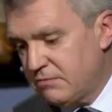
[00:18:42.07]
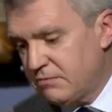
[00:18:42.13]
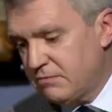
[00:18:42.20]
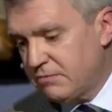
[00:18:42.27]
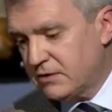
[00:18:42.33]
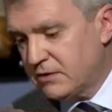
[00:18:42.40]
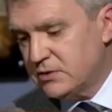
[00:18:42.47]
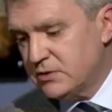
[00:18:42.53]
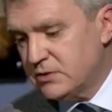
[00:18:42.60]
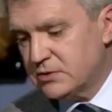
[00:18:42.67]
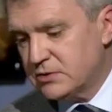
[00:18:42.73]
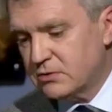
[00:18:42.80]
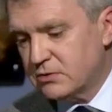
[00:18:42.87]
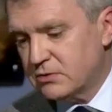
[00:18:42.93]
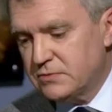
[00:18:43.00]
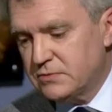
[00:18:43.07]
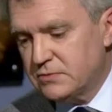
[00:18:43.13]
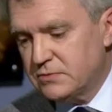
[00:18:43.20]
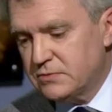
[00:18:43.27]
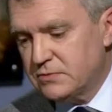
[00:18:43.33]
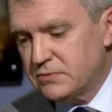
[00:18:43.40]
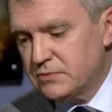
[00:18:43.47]
I found this in the
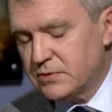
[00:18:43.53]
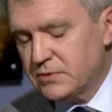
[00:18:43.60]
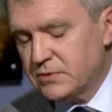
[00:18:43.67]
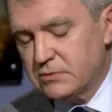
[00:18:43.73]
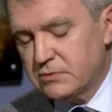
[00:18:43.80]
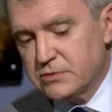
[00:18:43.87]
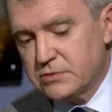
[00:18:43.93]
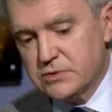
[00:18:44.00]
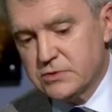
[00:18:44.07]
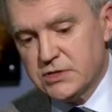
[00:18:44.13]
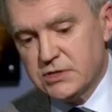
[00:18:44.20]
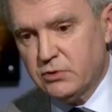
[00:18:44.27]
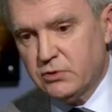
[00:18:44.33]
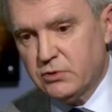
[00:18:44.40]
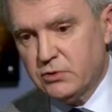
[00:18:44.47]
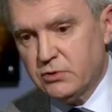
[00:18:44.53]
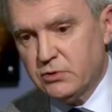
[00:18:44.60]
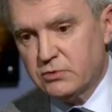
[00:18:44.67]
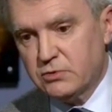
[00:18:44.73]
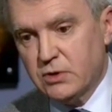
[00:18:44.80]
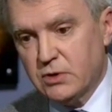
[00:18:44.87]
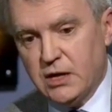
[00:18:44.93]
course of researching my
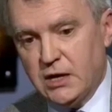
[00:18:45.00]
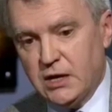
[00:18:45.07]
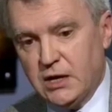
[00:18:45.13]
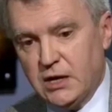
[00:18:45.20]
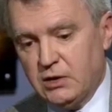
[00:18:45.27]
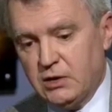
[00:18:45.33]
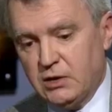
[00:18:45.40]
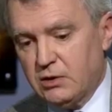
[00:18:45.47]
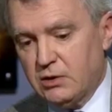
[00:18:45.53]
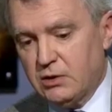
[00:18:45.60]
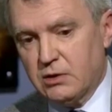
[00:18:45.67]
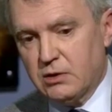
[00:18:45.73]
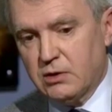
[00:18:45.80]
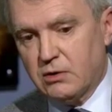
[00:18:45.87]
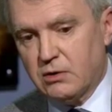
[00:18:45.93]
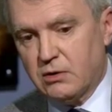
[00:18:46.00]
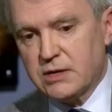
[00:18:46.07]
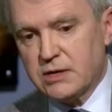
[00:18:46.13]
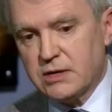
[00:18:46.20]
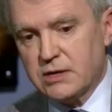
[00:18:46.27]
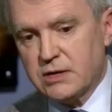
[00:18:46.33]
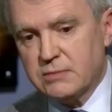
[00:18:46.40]
book.
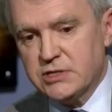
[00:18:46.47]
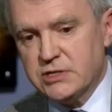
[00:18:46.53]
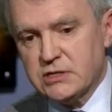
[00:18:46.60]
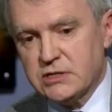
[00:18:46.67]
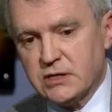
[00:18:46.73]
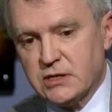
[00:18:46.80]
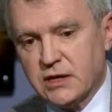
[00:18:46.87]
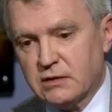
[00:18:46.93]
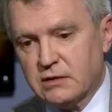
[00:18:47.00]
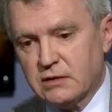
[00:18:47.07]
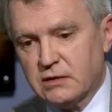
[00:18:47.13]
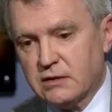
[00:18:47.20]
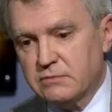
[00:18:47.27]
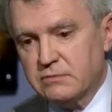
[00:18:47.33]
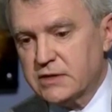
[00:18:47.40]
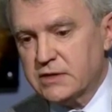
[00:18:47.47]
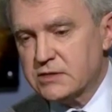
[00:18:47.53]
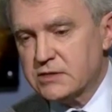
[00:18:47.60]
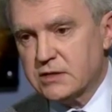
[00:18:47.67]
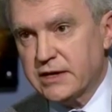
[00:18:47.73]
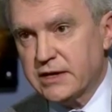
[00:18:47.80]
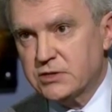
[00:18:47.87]
On subjects like
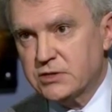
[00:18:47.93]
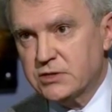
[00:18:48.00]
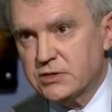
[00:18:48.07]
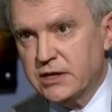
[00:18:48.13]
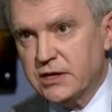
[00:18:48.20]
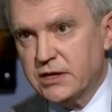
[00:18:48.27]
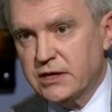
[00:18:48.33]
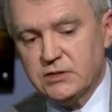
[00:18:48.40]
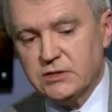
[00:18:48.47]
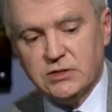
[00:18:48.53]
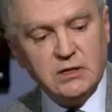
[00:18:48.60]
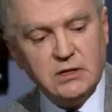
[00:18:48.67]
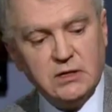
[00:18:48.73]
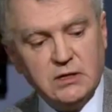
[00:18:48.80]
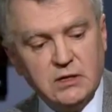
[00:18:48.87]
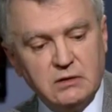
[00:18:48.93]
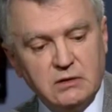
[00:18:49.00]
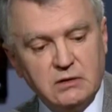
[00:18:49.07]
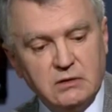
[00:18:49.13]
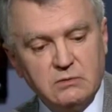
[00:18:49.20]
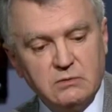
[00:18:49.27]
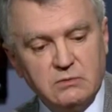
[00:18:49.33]
fixed election dates,
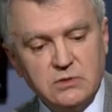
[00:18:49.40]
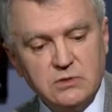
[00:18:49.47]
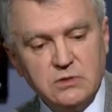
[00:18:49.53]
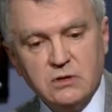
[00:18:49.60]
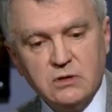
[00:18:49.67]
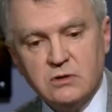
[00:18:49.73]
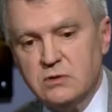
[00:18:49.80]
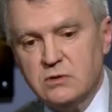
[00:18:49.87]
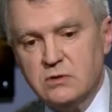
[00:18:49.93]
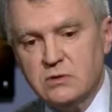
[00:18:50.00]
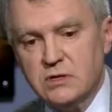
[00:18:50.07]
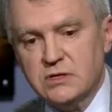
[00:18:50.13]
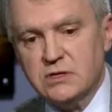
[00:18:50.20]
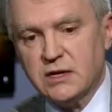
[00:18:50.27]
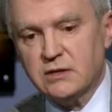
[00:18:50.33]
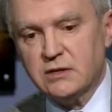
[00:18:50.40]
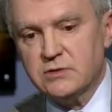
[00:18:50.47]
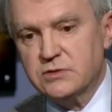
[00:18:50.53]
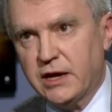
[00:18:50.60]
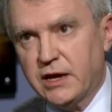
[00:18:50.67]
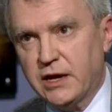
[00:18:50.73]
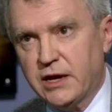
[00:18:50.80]
there was no
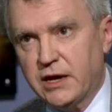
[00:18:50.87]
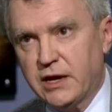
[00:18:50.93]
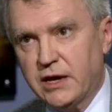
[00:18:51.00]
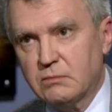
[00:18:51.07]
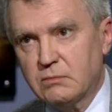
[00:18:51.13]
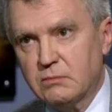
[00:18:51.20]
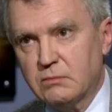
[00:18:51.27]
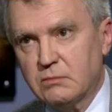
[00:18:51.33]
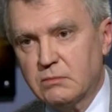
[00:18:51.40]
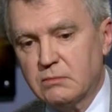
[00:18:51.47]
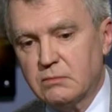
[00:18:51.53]
intelligent debate,